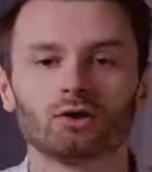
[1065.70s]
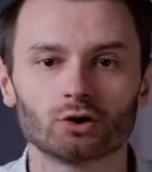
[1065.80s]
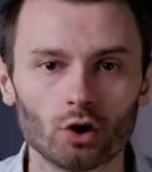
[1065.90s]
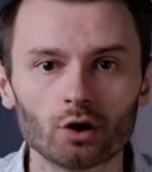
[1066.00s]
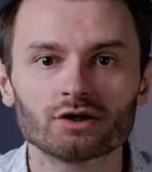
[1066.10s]

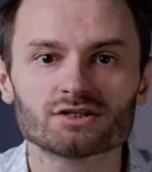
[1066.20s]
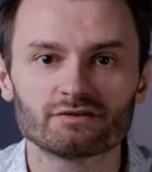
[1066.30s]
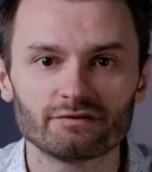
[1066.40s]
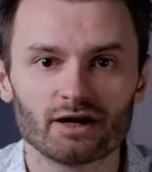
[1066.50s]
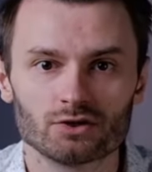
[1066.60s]
God is
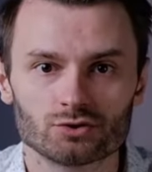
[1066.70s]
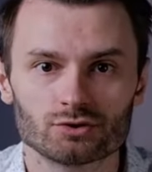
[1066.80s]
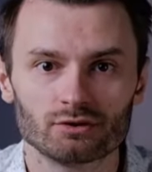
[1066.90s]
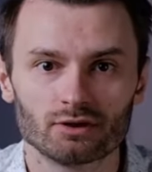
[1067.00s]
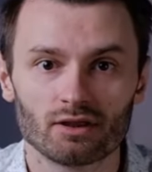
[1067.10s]

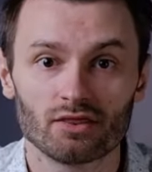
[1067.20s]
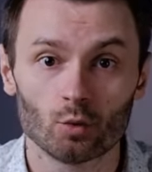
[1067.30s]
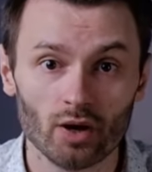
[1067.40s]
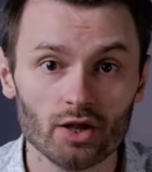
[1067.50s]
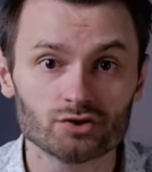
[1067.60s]
avenged, the
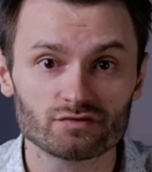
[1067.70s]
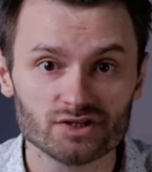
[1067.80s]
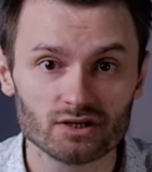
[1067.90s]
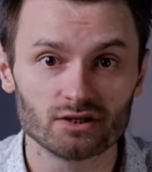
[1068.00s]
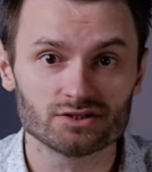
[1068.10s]
wage of
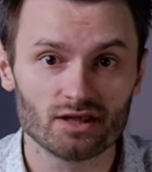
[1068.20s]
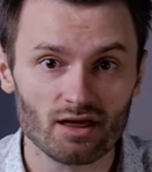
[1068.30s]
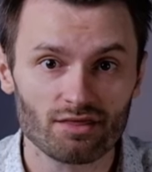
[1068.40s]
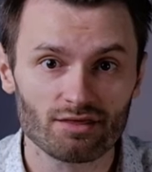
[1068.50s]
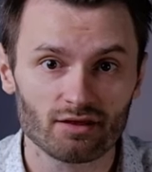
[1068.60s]
sin is
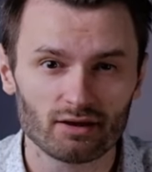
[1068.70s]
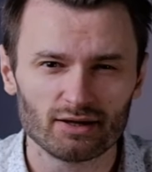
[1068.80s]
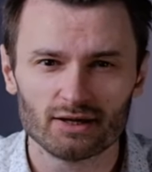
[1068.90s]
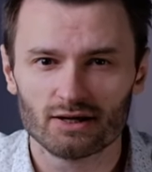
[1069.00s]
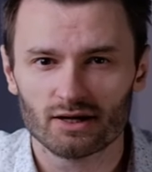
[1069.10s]
death.
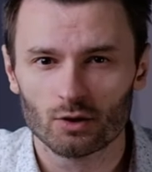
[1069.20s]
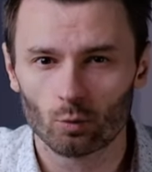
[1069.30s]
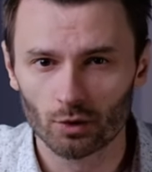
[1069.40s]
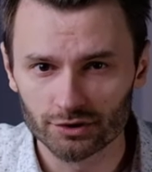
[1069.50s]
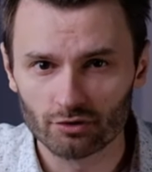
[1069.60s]

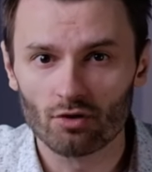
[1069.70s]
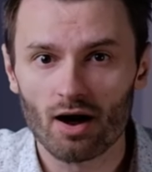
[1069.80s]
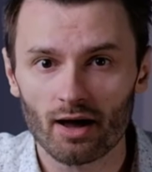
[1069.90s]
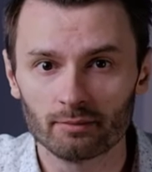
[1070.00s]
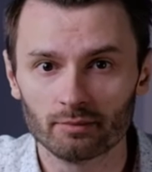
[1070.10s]
What
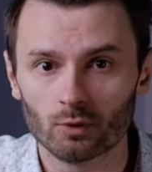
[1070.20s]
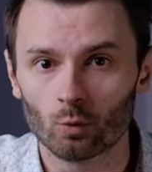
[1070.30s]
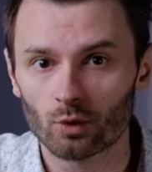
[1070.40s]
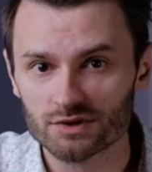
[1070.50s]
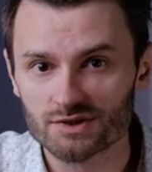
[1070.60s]
crime,
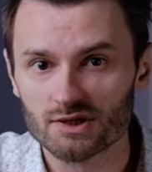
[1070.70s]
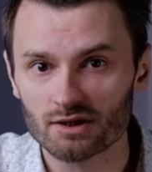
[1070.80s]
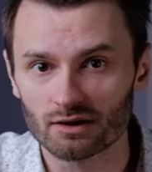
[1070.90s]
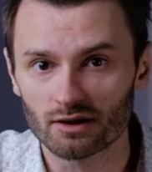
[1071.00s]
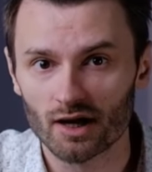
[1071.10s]
what
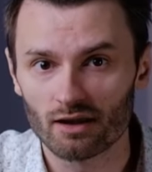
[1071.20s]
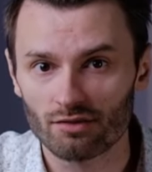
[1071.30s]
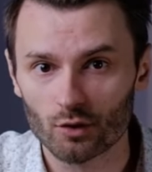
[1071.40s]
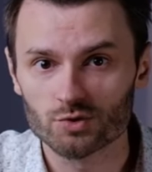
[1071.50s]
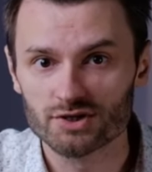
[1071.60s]
sin had
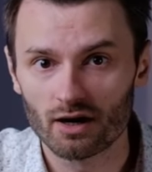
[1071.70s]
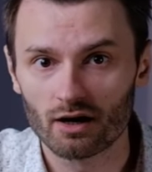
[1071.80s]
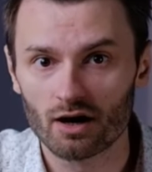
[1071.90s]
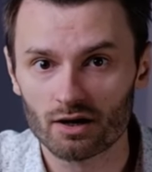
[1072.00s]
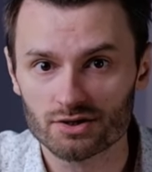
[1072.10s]
those young
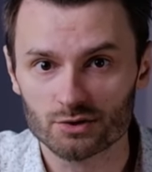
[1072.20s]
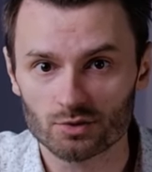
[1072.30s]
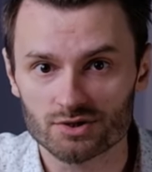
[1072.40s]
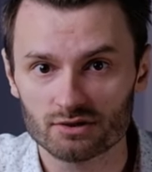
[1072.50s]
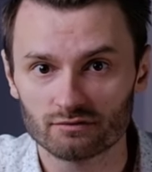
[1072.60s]
hearts
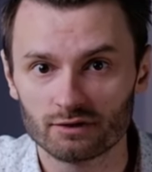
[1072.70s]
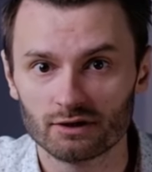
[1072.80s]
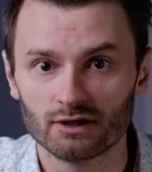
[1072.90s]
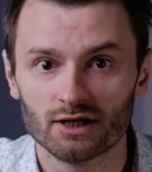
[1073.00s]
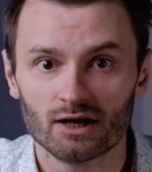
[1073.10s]
conceived
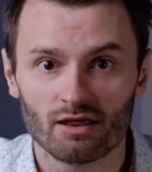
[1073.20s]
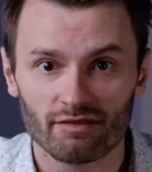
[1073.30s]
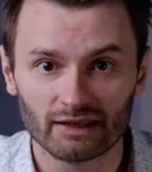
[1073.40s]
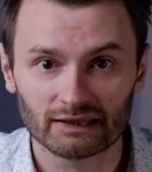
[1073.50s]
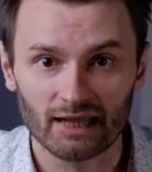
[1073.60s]

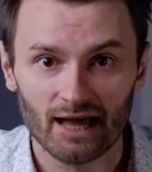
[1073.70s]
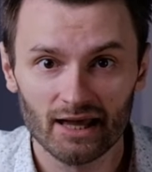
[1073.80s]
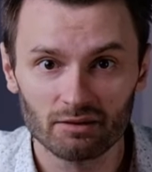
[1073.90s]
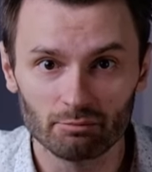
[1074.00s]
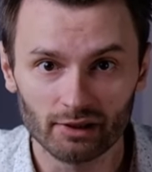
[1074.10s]
that
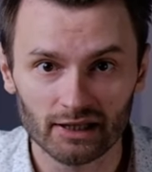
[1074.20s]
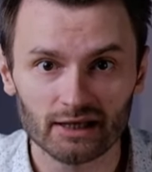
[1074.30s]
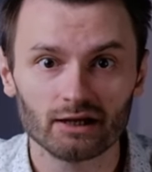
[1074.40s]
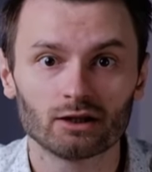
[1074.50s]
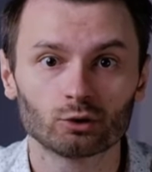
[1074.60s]
lie
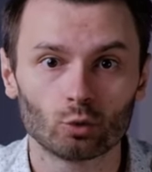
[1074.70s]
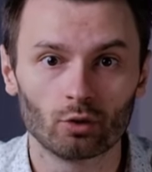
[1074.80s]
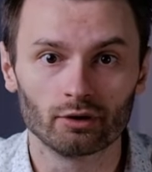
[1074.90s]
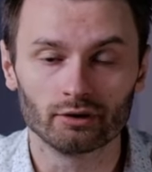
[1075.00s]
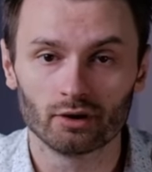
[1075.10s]
bleeding and
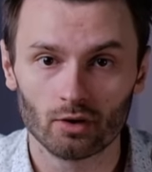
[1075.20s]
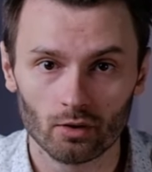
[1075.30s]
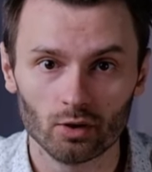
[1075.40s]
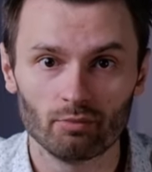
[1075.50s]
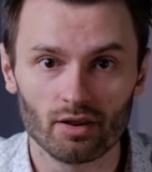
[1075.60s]
torn
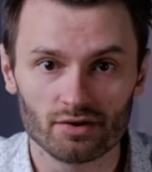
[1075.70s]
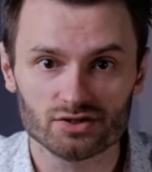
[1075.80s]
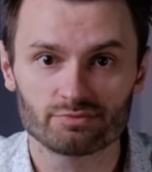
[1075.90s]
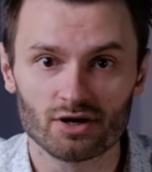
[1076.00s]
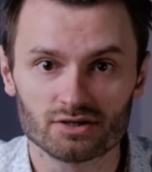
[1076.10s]
on mother's
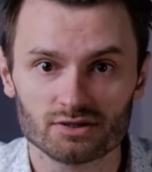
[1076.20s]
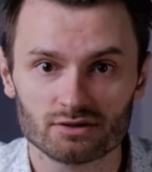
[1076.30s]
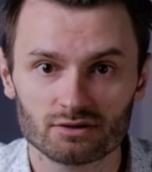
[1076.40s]
breast?